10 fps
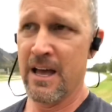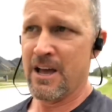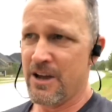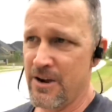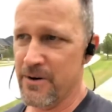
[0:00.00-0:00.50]

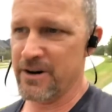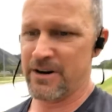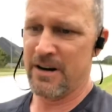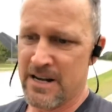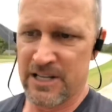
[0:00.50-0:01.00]
who are
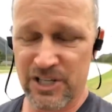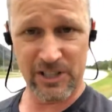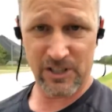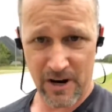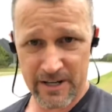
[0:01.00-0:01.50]
just
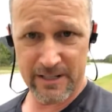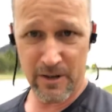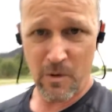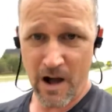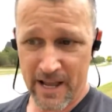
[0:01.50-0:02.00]
starting your
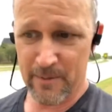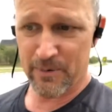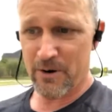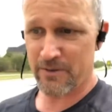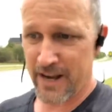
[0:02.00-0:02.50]
walking
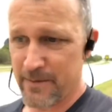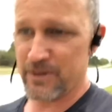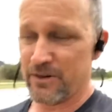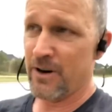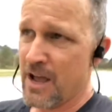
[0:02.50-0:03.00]
program and
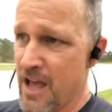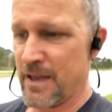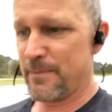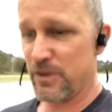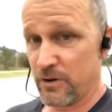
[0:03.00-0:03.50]
maybe
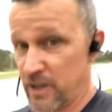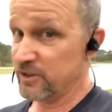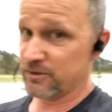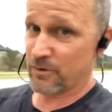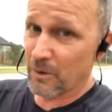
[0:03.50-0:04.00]
you're a
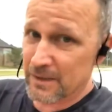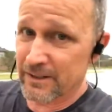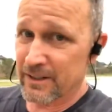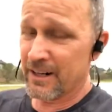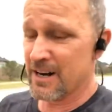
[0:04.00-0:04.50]
stroller,
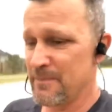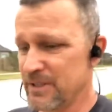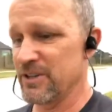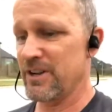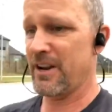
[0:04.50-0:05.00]
but you're
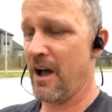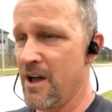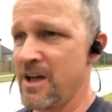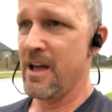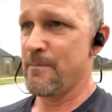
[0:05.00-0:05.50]
not a
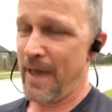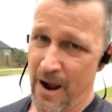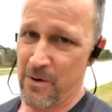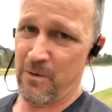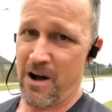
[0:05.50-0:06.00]

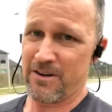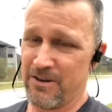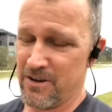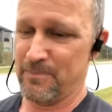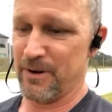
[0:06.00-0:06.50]
power walker or
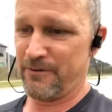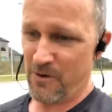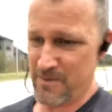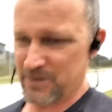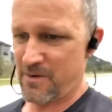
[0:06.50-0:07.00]

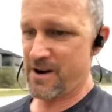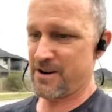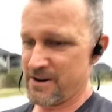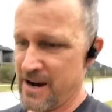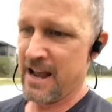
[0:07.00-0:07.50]
performance walker,
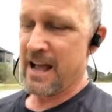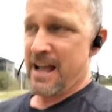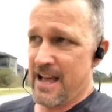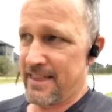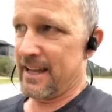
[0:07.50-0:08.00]

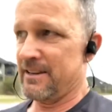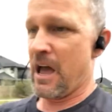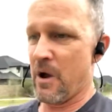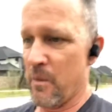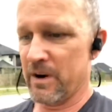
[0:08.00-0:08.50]
then
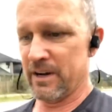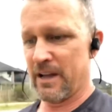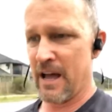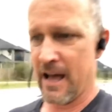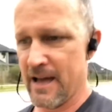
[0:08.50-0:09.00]
we're going to
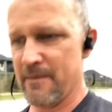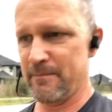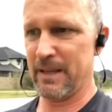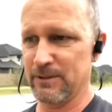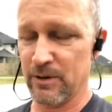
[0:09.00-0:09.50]
be
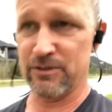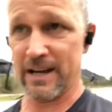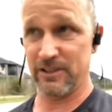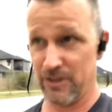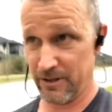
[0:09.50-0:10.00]
able to address
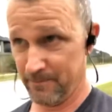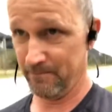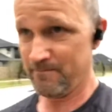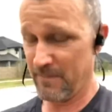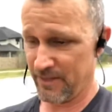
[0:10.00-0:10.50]
your
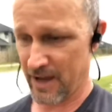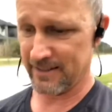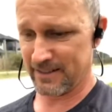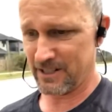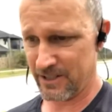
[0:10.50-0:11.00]
thoughts and
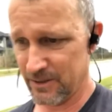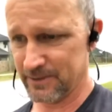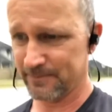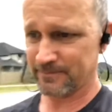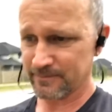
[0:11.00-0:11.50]
issues
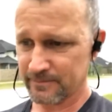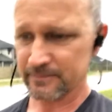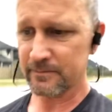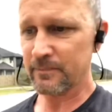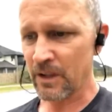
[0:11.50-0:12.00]

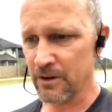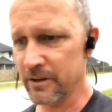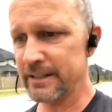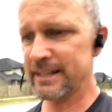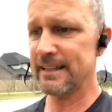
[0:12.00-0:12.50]

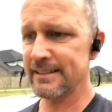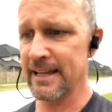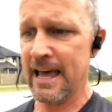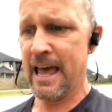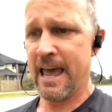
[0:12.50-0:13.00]
early in this.
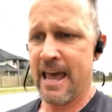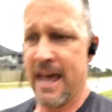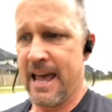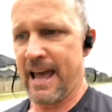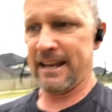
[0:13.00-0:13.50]

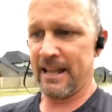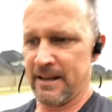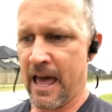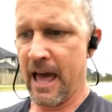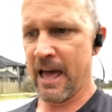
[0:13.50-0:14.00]
And then
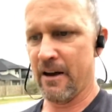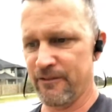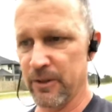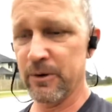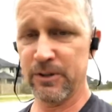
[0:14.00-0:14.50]
for
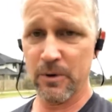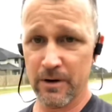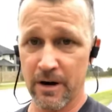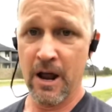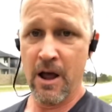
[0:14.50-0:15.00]
those who are
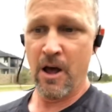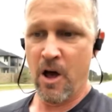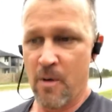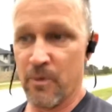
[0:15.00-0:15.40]
more